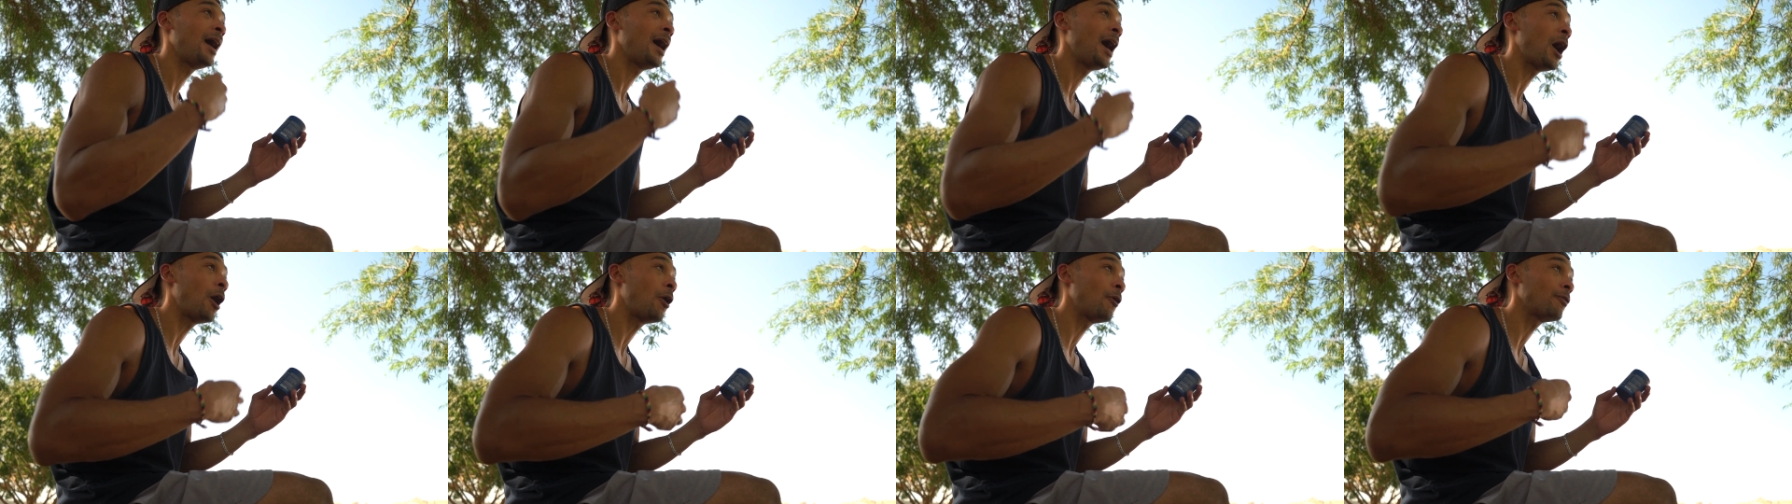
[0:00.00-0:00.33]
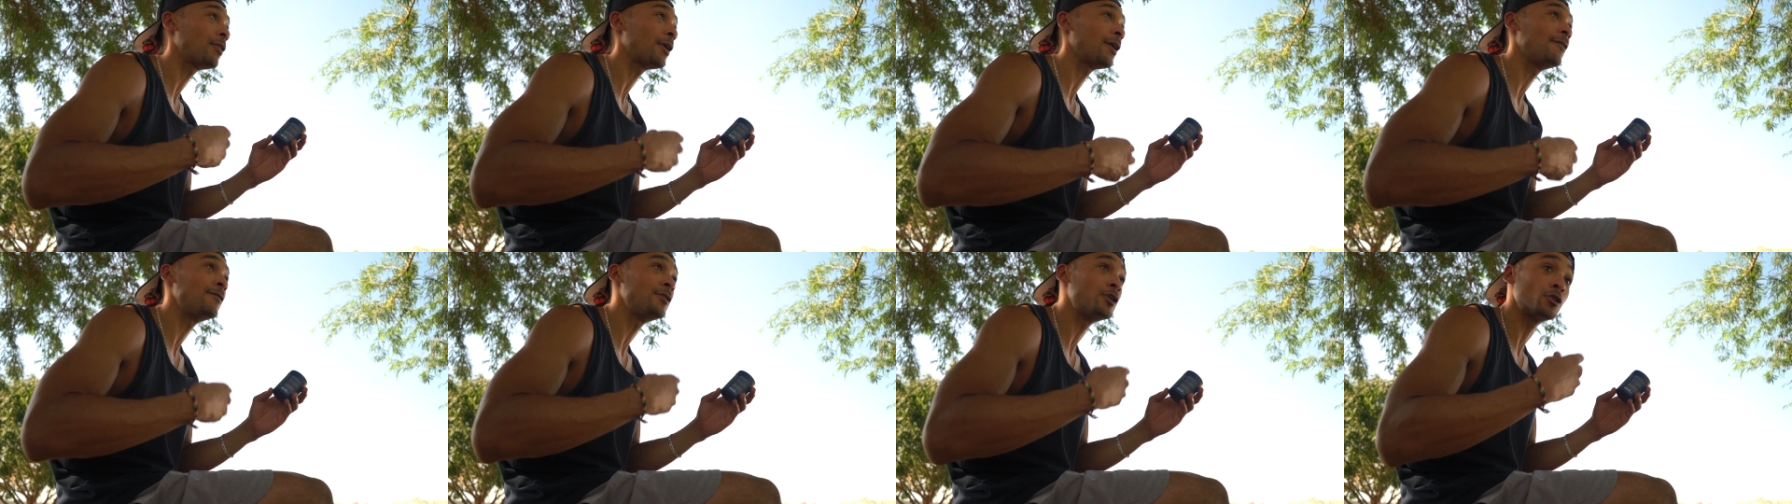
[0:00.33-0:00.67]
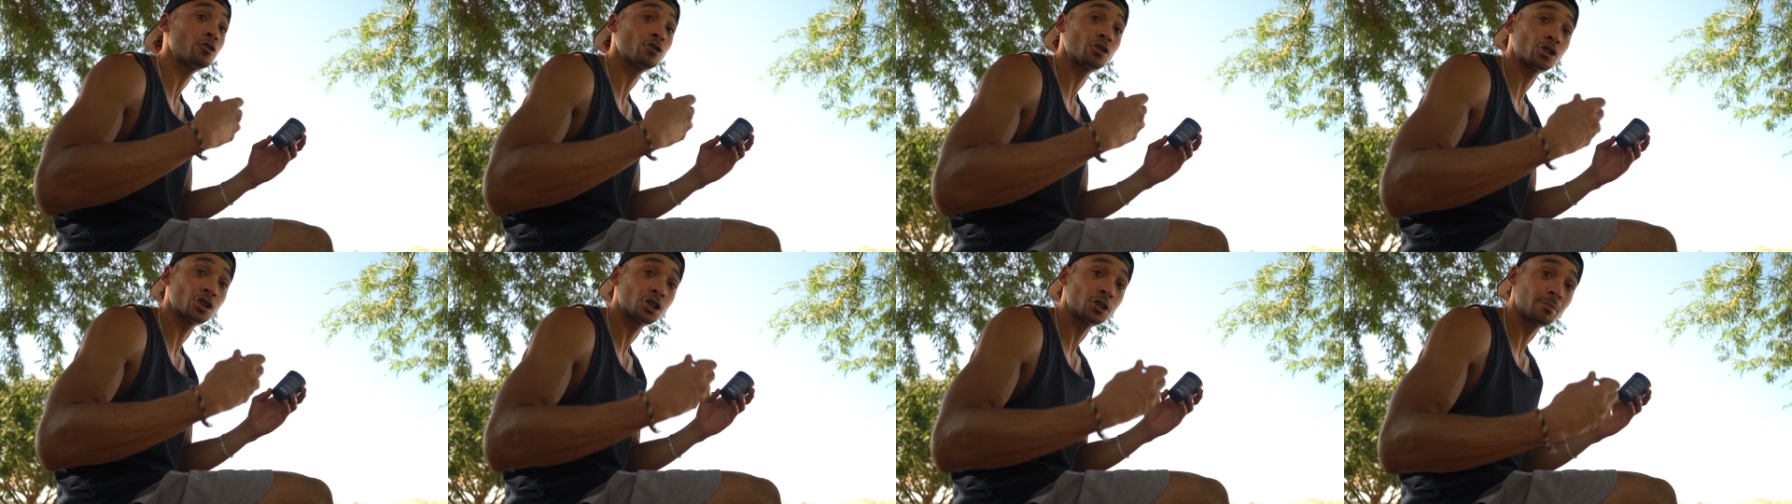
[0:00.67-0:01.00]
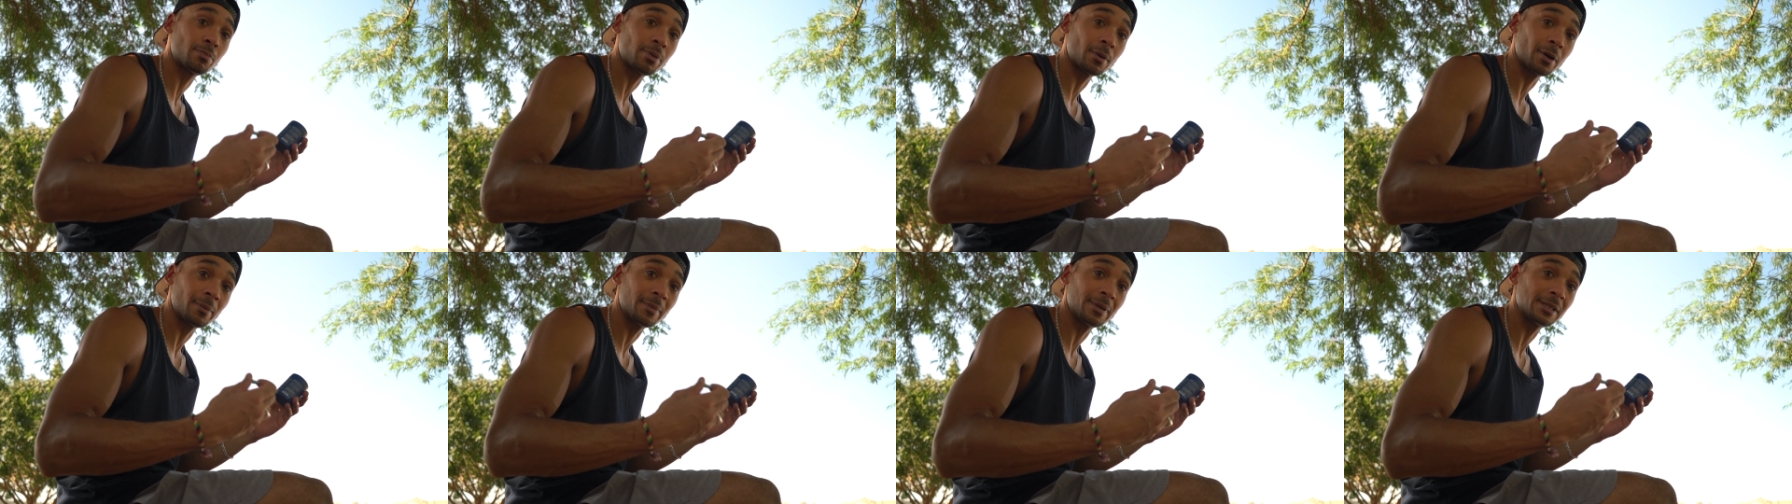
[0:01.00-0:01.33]
health of your
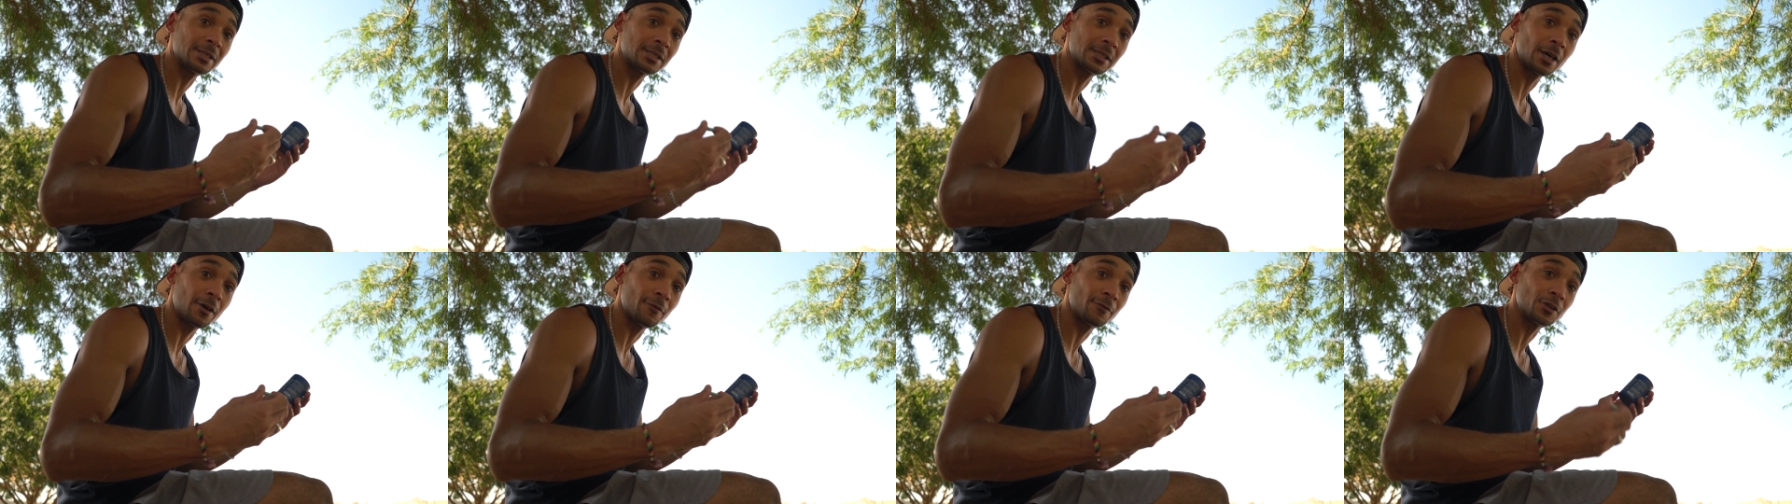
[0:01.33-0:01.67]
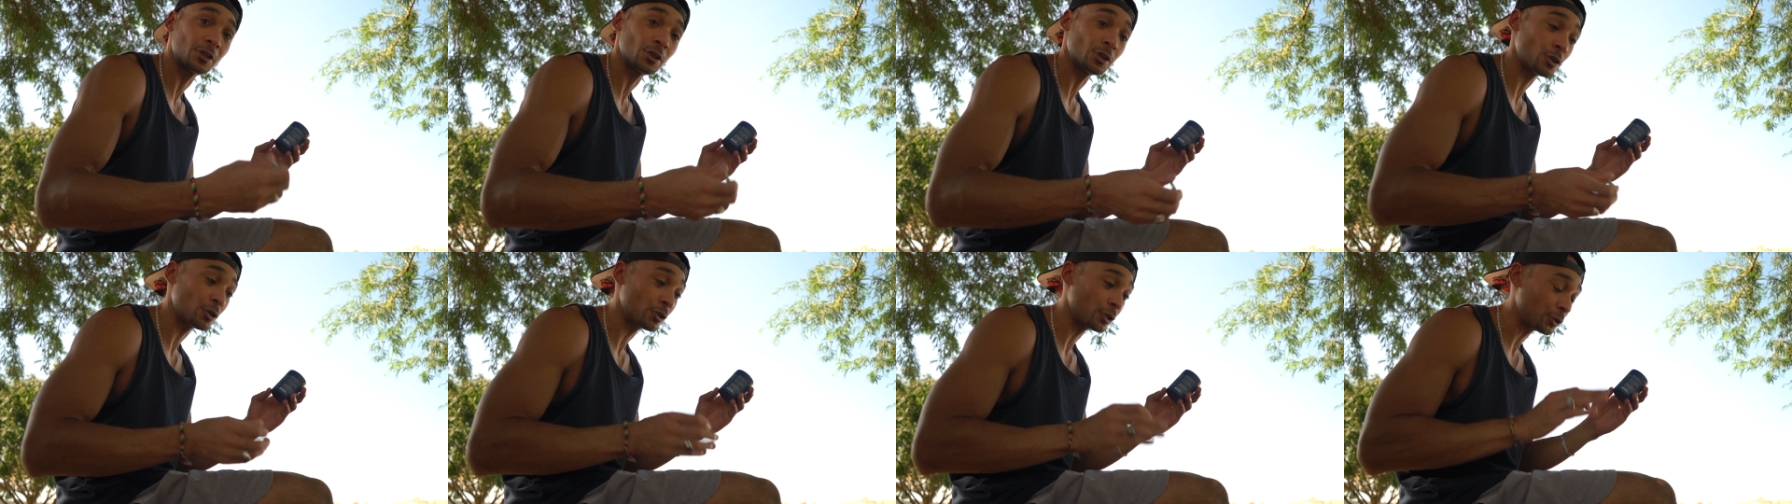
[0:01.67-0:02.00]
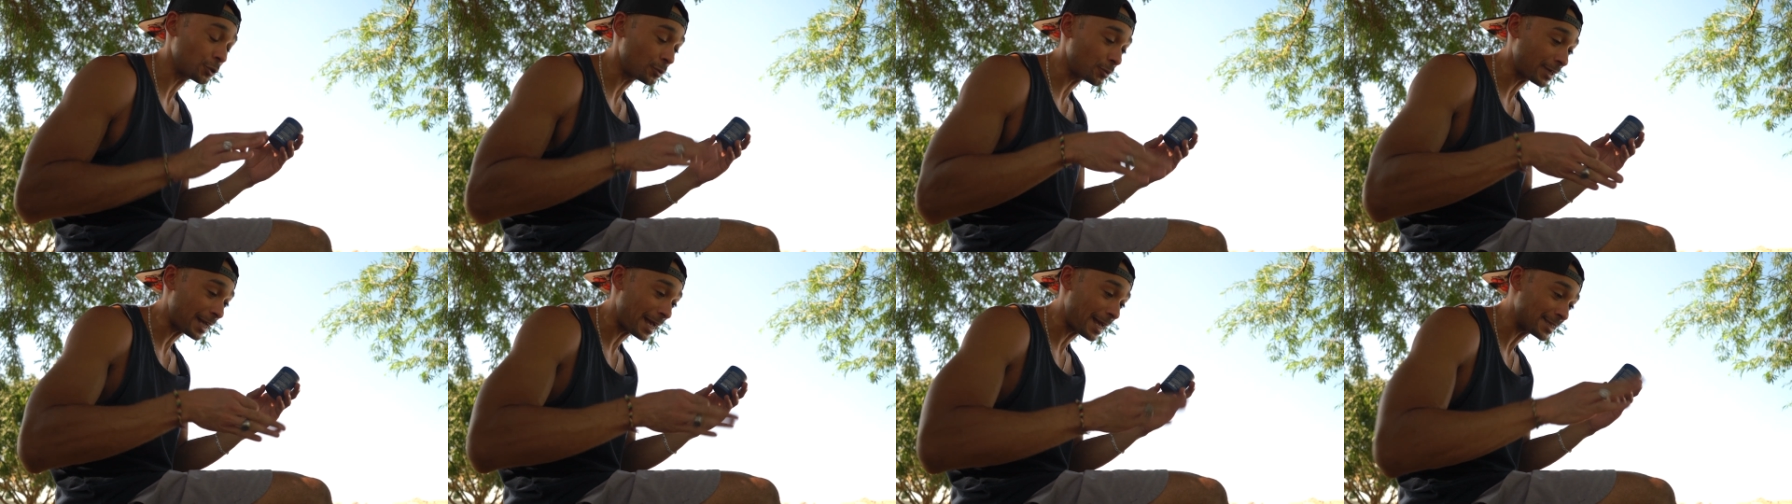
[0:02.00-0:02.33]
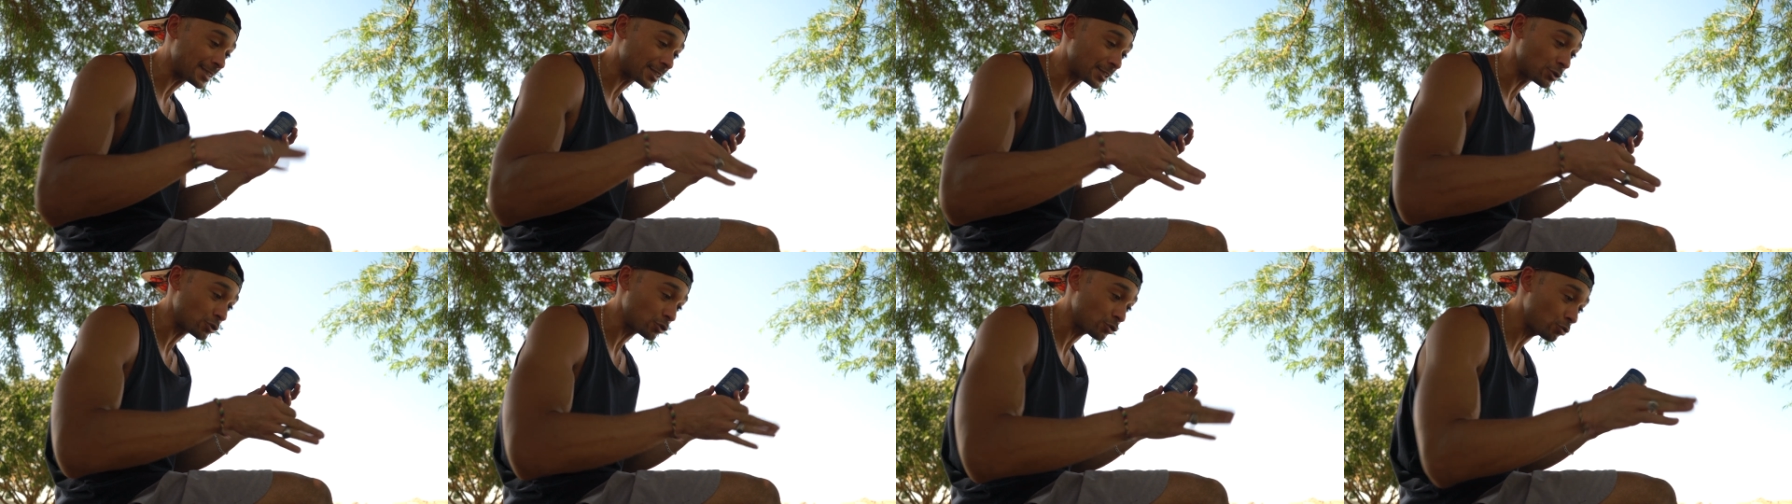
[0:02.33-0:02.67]
sperm itself. So your little
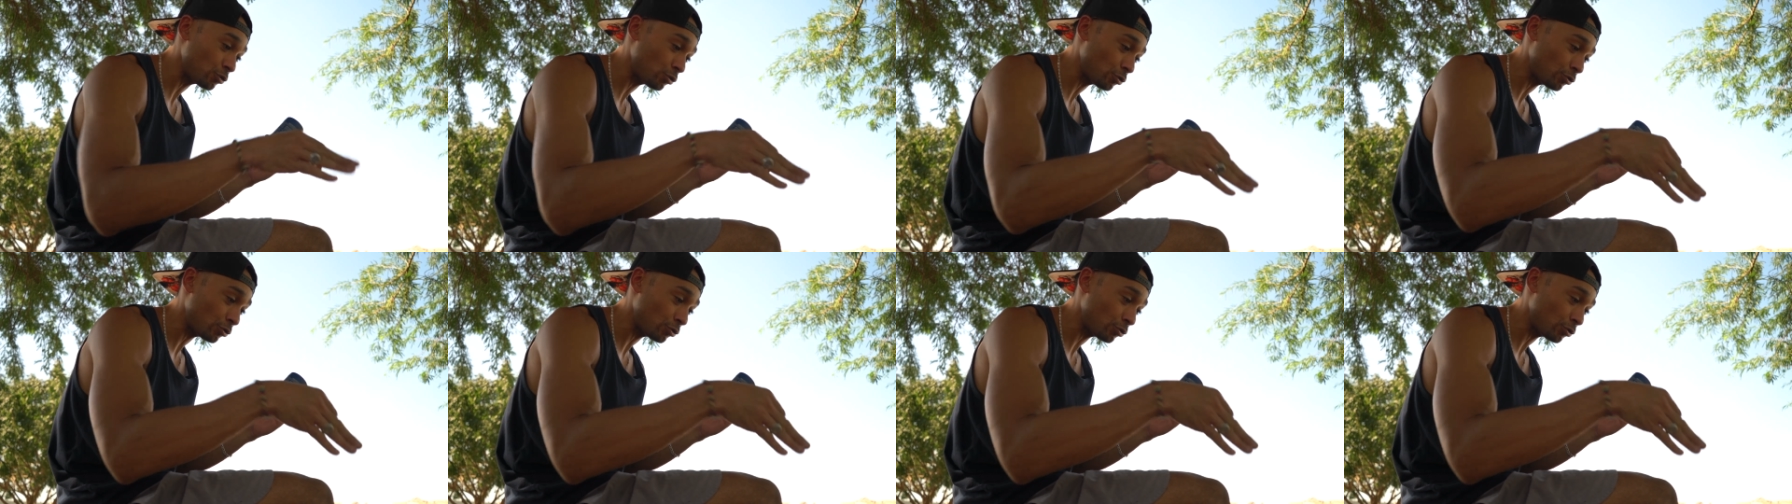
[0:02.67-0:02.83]
guys can